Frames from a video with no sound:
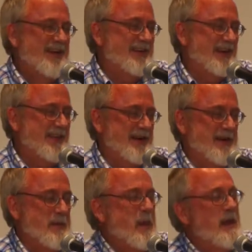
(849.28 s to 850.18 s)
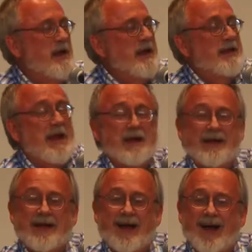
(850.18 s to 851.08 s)
right there.
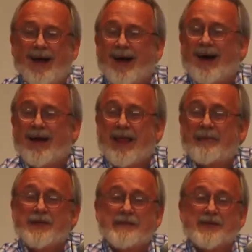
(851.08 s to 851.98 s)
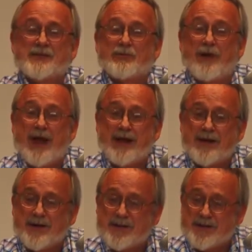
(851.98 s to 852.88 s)
That movie is
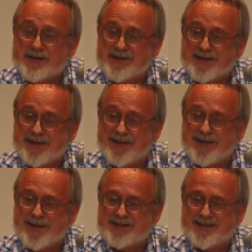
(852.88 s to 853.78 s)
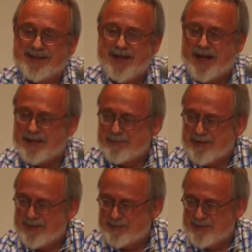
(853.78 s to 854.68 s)
Rango. It's a
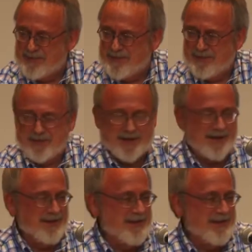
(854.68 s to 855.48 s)
animated movie about a